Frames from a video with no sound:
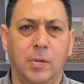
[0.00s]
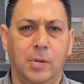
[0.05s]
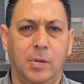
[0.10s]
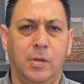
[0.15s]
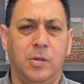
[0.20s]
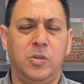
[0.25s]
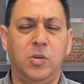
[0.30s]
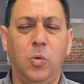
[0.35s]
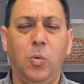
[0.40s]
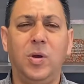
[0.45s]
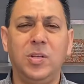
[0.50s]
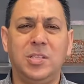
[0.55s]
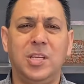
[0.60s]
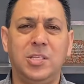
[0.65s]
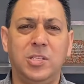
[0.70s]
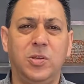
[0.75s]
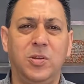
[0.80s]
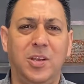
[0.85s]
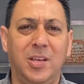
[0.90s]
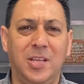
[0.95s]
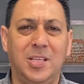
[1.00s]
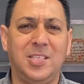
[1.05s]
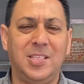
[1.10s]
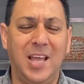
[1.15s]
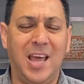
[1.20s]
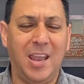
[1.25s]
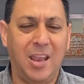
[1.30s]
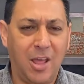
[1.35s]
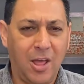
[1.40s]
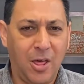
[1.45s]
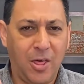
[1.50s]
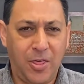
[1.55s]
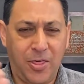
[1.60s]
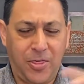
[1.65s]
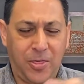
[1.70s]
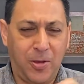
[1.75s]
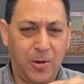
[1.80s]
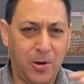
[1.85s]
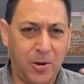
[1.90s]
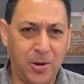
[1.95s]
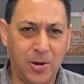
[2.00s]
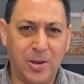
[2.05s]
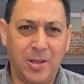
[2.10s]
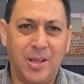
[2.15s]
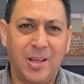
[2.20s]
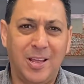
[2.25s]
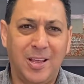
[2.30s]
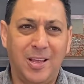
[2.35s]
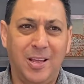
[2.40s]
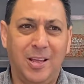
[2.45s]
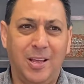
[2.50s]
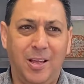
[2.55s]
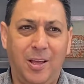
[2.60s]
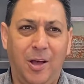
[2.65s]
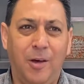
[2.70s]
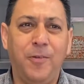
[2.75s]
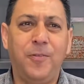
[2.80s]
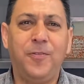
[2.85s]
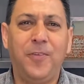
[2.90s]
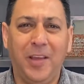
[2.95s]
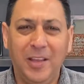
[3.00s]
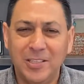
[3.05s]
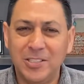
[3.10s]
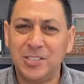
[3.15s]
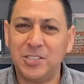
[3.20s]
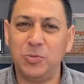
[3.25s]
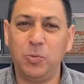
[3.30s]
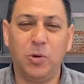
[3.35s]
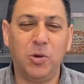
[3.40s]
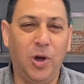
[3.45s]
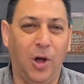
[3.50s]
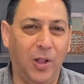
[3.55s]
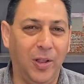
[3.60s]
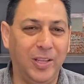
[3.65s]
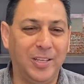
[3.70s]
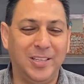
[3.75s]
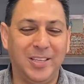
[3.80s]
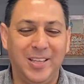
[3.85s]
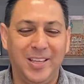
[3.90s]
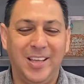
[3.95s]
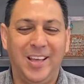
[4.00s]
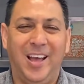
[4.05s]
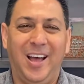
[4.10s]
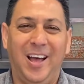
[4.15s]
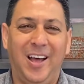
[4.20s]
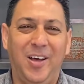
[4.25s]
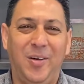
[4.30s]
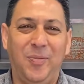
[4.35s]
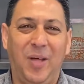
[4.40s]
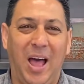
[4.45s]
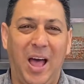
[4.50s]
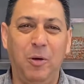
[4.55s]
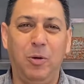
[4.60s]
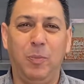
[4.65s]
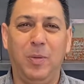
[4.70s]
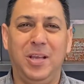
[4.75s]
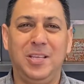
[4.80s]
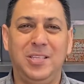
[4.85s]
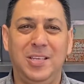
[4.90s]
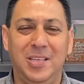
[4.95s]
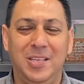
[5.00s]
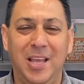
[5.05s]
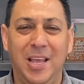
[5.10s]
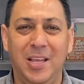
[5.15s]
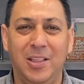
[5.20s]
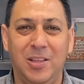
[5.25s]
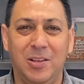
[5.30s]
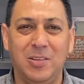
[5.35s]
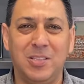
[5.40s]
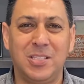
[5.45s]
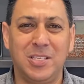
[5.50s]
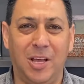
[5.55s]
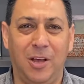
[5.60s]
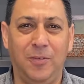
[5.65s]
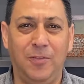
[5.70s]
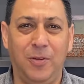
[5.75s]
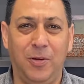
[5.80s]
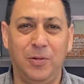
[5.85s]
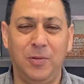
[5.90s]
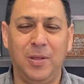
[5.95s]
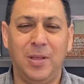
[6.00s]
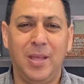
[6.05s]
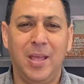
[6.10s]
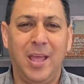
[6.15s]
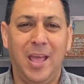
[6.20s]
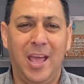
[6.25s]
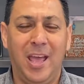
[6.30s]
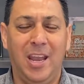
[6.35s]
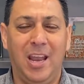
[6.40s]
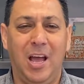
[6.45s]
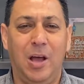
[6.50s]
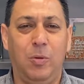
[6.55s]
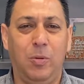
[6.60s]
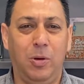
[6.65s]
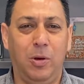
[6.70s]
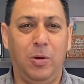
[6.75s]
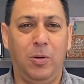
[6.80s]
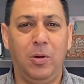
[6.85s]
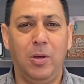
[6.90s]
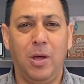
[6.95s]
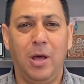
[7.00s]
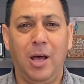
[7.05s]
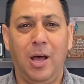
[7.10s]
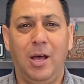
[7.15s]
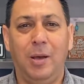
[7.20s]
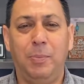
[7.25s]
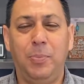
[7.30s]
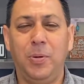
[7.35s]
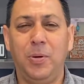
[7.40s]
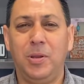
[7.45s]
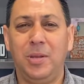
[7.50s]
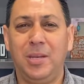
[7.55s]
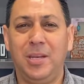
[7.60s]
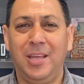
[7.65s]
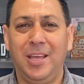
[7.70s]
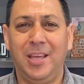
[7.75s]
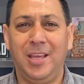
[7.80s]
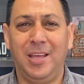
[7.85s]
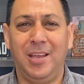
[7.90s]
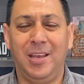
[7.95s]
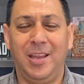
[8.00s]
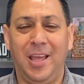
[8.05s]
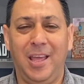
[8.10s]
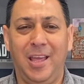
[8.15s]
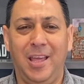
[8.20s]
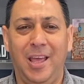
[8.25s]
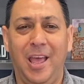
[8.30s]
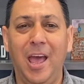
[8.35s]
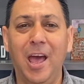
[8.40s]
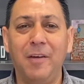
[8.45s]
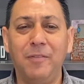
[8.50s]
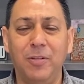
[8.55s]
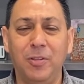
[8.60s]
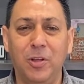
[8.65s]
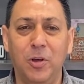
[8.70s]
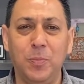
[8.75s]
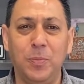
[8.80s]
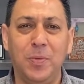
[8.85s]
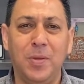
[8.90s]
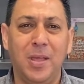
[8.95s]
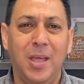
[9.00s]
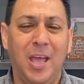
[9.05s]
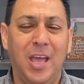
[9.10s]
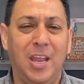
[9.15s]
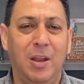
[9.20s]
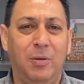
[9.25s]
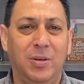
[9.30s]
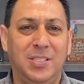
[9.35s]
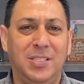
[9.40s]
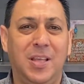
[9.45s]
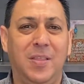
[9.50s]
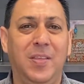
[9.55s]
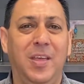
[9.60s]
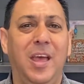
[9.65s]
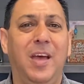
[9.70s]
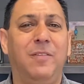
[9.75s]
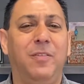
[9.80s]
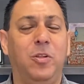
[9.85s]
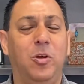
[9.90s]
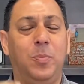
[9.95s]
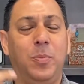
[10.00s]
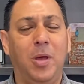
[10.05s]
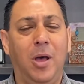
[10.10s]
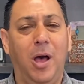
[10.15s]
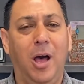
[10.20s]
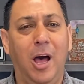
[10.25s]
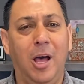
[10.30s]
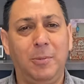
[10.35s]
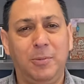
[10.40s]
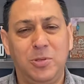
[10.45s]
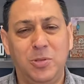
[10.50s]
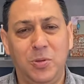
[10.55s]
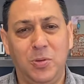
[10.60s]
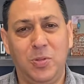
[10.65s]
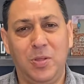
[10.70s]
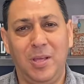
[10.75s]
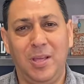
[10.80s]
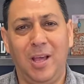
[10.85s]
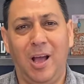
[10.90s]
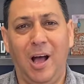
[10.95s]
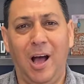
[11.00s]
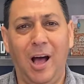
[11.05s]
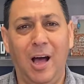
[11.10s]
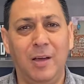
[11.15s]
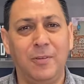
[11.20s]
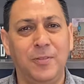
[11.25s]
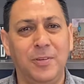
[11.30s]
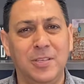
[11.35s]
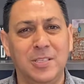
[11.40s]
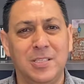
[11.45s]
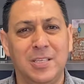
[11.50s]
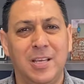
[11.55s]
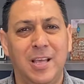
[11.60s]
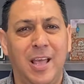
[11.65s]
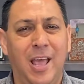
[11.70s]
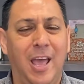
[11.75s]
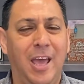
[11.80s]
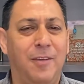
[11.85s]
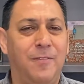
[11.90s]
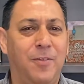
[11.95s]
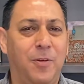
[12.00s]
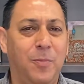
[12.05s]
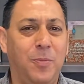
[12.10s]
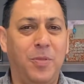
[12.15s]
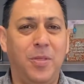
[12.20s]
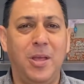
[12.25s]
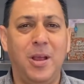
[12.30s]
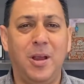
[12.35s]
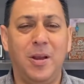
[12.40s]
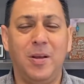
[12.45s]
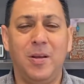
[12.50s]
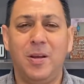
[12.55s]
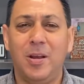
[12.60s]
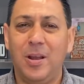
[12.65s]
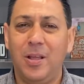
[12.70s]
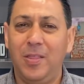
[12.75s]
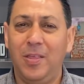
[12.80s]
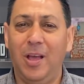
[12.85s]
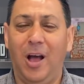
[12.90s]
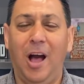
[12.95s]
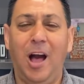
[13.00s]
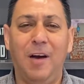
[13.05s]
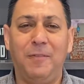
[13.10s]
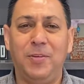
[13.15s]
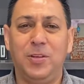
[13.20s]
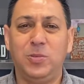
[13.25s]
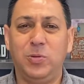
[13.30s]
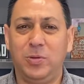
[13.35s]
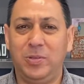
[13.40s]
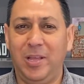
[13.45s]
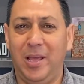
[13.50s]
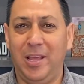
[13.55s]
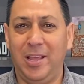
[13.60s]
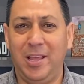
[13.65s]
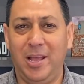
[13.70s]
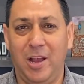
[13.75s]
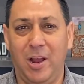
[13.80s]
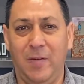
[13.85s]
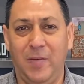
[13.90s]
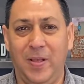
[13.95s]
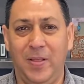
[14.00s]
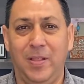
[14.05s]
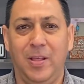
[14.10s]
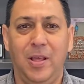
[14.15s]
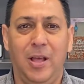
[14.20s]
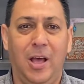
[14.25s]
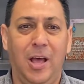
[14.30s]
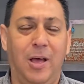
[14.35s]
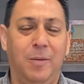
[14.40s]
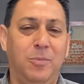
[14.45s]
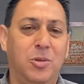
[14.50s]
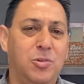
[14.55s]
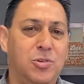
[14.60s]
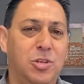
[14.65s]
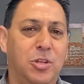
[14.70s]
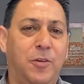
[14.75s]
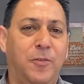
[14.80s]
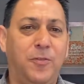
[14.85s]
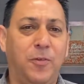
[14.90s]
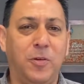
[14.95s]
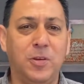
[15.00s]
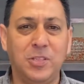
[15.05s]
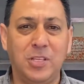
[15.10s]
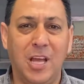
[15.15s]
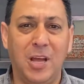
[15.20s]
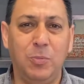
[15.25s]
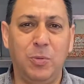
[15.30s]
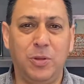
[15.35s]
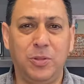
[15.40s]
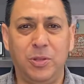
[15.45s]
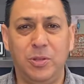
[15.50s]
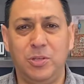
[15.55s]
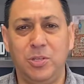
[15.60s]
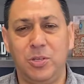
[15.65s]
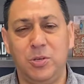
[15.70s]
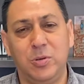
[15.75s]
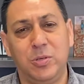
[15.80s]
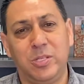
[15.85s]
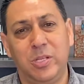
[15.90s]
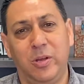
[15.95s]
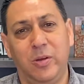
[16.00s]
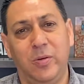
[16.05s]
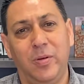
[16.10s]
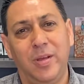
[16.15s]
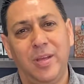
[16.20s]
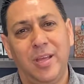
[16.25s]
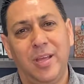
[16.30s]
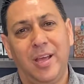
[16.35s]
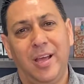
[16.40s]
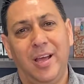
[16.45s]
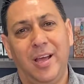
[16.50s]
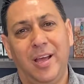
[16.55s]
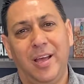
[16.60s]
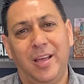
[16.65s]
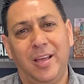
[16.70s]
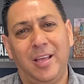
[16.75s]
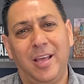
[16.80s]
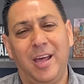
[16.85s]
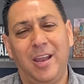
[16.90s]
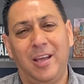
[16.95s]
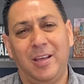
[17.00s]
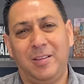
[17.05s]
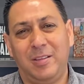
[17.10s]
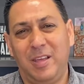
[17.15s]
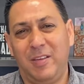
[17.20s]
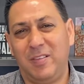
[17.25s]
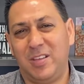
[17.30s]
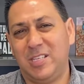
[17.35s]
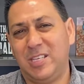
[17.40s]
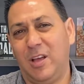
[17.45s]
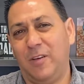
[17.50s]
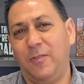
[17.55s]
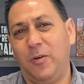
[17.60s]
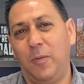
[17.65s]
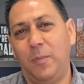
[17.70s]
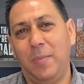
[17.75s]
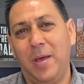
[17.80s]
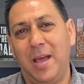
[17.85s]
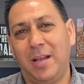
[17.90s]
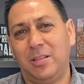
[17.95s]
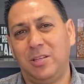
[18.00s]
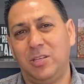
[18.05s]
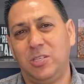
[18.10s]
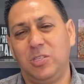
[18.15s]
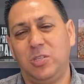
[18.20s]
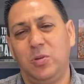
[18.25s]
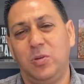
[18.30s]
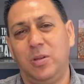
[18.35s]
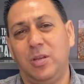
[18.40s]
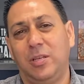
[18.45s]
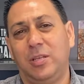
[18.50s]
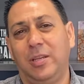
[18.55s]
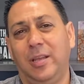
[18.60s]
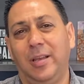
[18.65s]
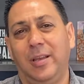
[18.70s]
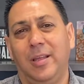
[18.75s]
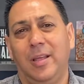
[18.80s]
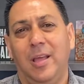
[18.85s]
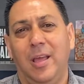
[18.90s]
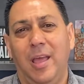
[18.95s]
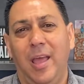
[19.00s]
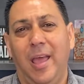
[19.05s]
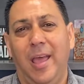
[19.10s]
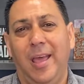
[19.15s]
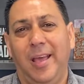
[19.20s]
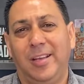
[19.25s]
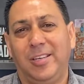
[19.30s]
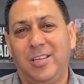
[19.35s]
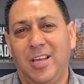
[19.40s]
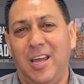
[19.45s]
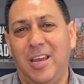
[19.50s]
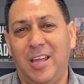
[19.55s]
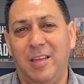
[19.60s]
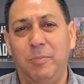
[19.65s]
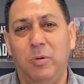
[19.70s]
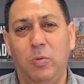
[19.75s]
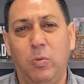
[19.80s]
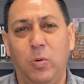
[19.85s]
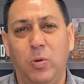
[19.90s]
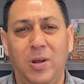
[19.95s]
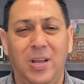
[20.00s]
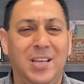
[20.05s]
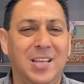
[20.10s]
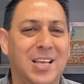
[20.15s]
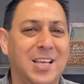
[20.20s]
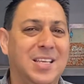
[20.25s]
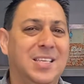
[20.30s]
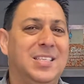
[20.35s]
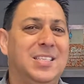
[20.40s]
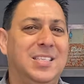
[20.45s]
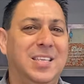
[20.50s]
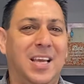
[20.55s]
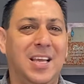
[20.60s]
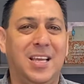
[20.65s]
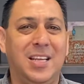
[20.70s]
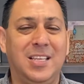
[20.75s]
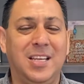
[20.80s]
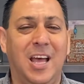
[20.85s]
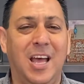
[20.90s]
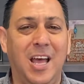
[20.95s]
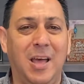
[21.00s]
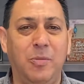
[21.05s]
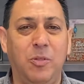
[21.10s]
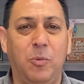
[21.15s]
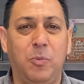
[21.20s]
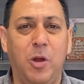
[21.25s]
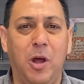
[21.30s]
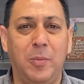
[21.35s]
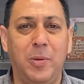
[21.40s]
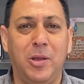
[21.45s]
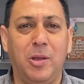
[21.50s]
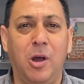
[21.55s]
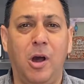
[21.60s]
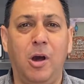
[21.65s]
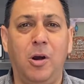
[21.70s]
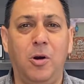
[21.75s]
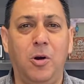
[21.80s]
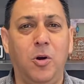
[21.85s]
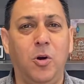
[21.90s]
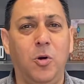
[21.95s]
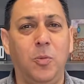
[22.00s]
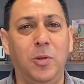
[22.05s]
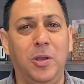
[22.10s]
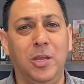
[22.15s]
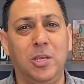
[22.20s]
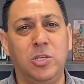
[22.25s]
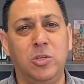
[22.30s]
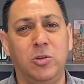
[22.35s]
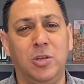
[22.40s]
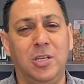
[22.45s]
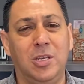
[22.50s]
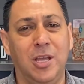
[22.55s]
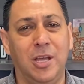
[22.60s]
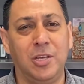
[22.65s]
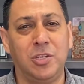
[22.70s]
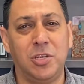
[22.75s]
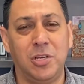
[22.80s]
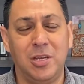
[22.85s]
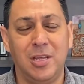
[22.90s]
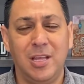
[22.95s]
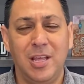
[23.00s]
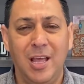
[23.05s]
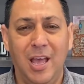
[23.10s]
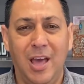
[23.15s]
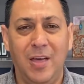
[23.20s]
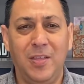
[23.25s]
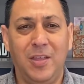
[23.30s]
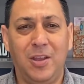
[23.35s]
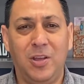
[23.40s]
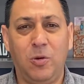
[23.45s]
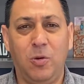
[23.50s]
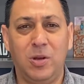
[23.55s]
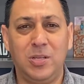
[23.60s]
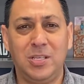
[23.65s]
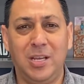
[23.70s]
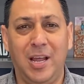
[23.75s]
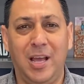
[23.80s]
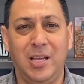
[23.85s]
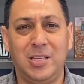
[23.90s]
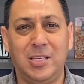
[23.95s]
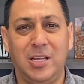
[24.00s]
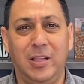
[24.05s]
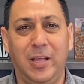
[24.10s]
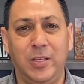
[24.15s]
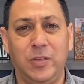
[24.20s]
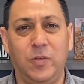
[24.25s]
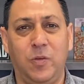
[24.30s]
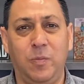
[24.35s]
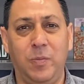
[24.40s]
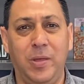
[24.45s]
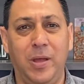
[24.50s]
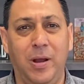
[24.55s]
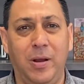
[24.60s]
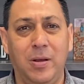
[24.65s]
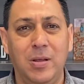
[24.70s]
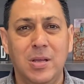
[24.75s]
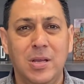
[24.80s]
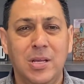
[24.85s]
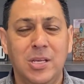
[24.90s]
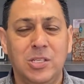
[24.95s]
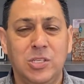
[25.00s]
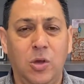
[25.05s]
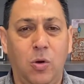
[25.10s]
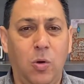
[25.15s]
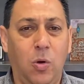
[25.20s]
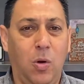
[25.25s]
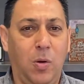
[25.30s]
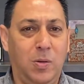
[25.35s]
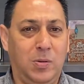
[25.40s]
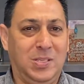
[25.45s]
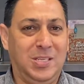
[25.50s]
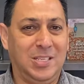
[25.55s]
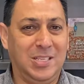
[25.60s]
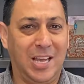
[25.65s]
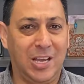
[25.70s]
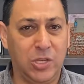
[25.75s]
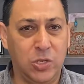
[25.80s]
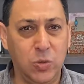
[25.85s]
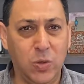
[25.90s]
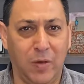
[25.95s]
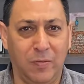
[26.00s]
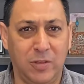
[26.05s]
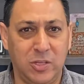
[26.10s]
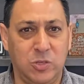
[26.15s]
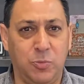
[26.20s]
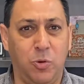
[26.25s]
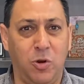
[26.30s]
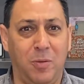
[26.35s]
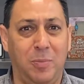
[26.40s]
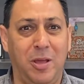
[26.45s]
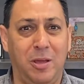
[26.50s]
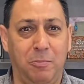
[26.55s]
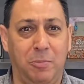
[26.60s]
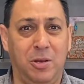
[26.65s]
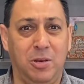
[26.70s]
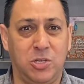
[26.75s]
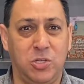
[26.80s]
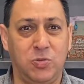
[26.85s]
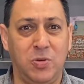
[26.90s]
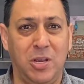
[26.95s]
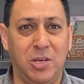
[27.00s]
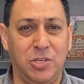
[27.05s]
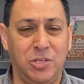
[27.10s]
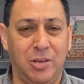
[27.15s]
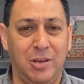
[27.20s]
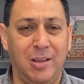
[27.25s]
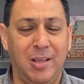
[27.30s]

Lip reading: So once a student hits that third offense, we'll call it, I will basically take their cell phone and I will put it in an envelope, and I will send the envelope up to the office, and from there the office will take care of it. Usually the first time what they'll do is they'll kind of give the cell phone back to the student and kind of give them a warning. Second time they'll probably call home and issue detention, and then of course it escalates from there. So since I do have the support of my administration,